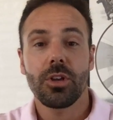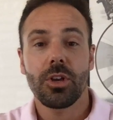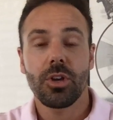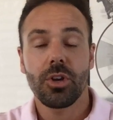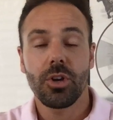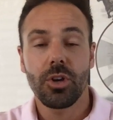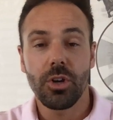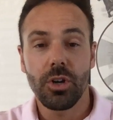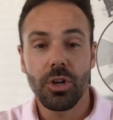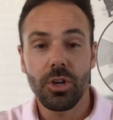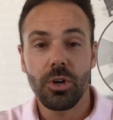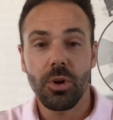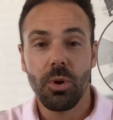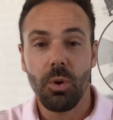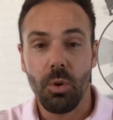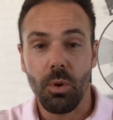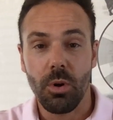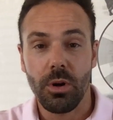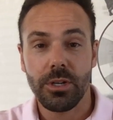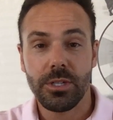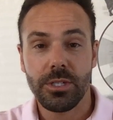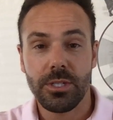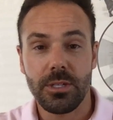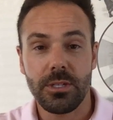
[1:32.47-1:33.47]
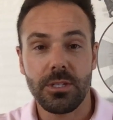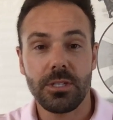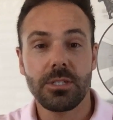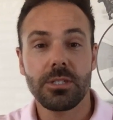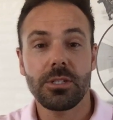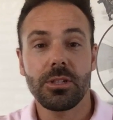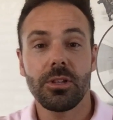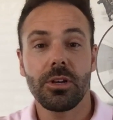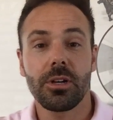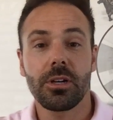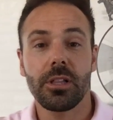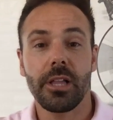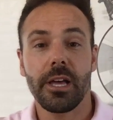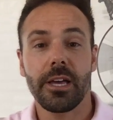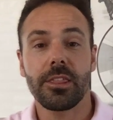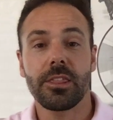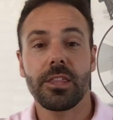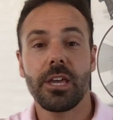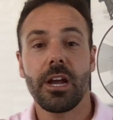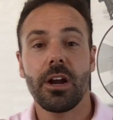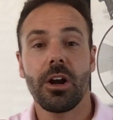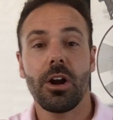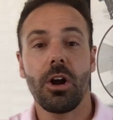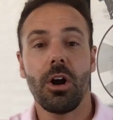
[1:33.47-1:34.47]
good horses look like
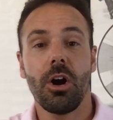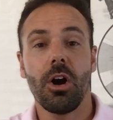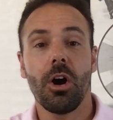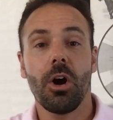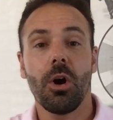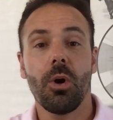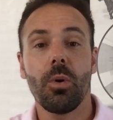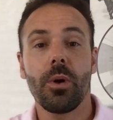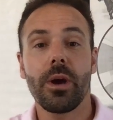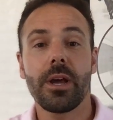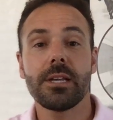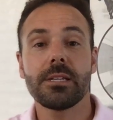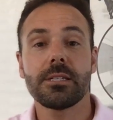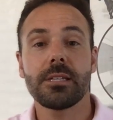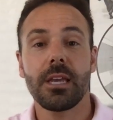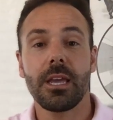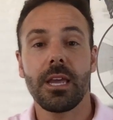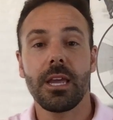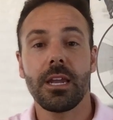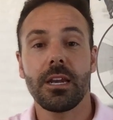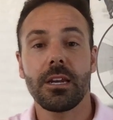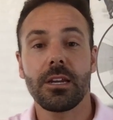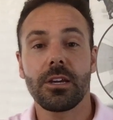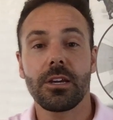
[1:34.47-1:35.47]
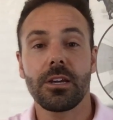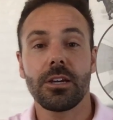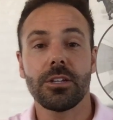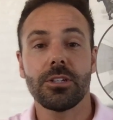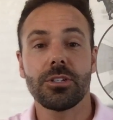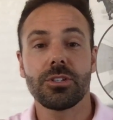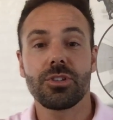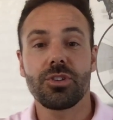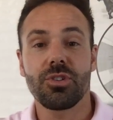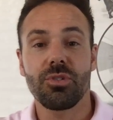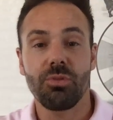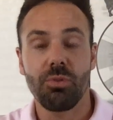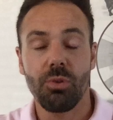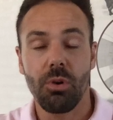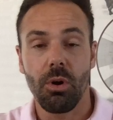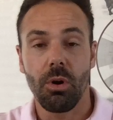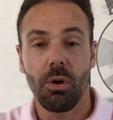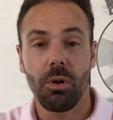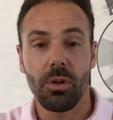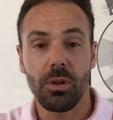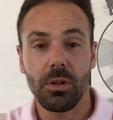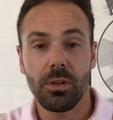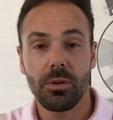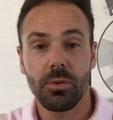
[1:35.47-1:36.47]
they are always in
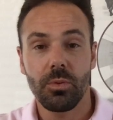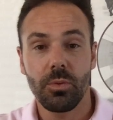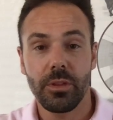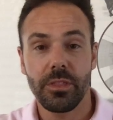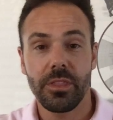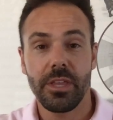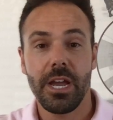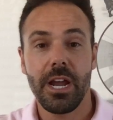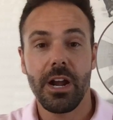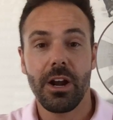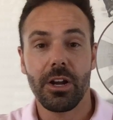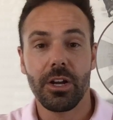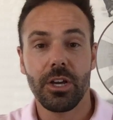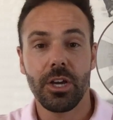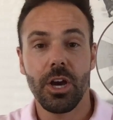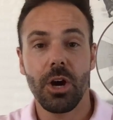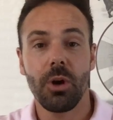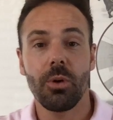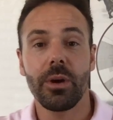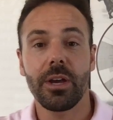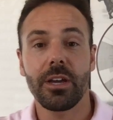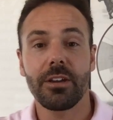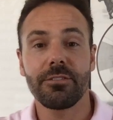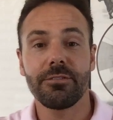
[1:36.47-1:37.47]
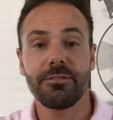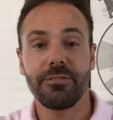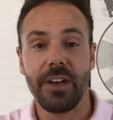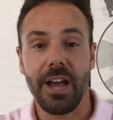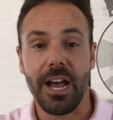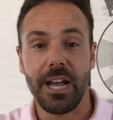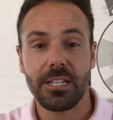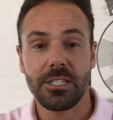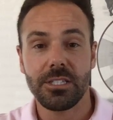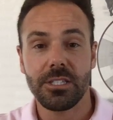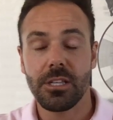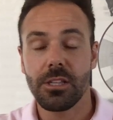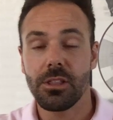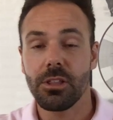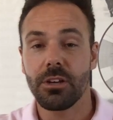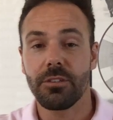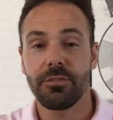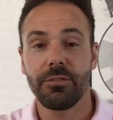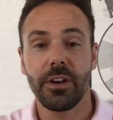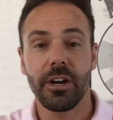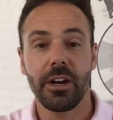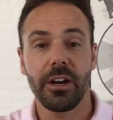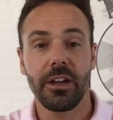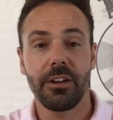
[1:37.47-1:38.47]
control when they are going fast. They look
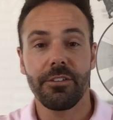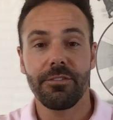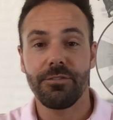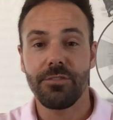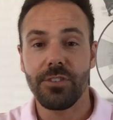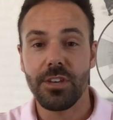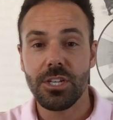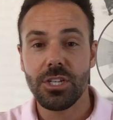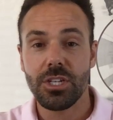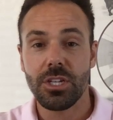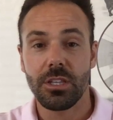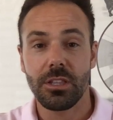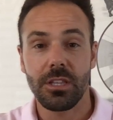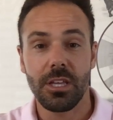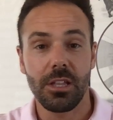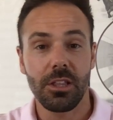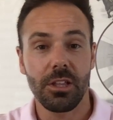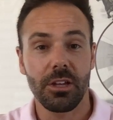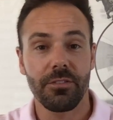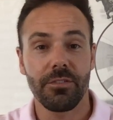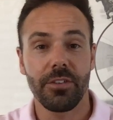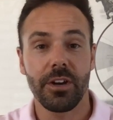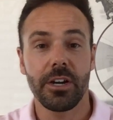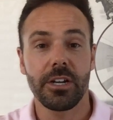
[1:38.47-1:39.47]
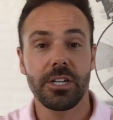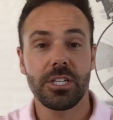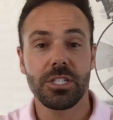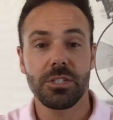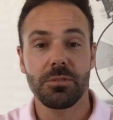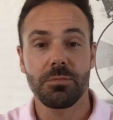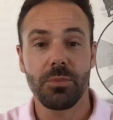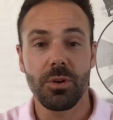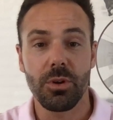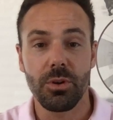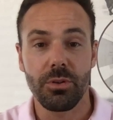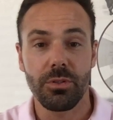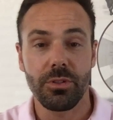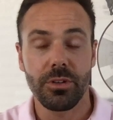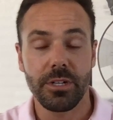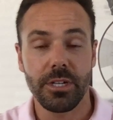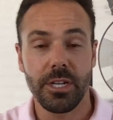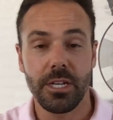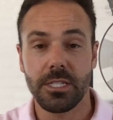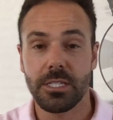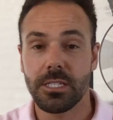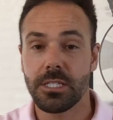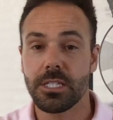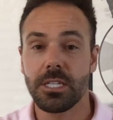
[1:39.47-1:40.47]
very efficient. They look very smooth. There
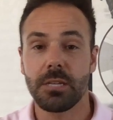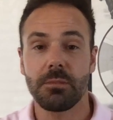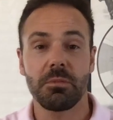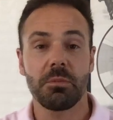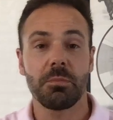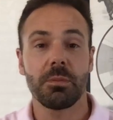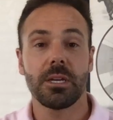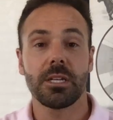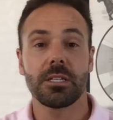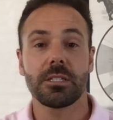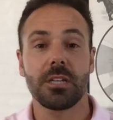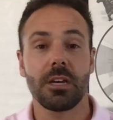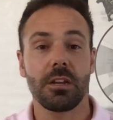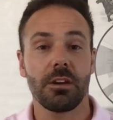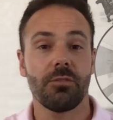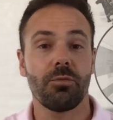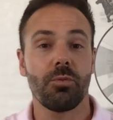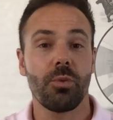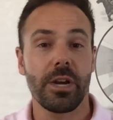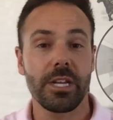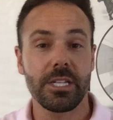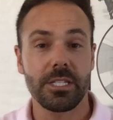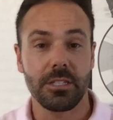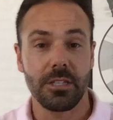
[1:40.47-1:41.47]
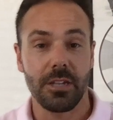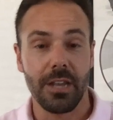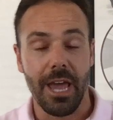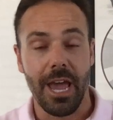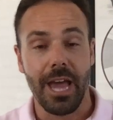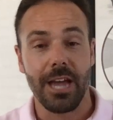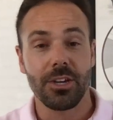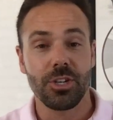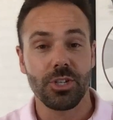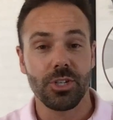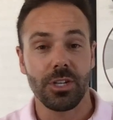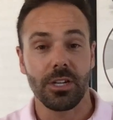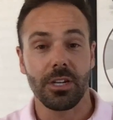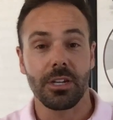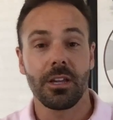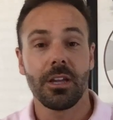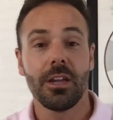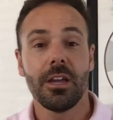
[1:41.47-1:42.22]
doesn't seem to be a ton of wasted action.